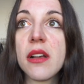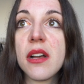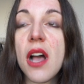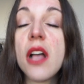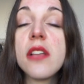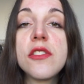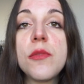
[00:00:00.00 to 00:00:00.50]

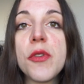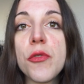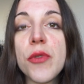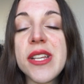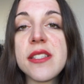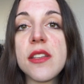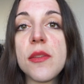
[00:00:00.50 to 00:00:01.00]

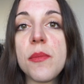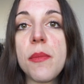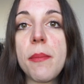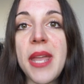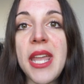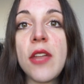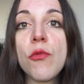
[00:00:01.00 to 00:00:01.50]
consumerism
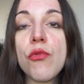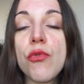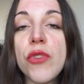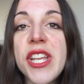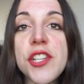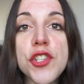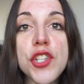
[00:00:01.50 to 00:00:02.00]
may
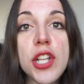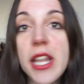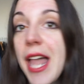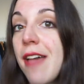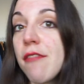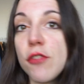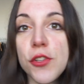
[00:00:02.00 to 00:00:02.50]
reach
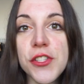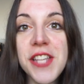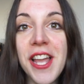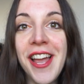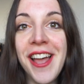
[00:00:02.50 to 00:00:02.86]
levels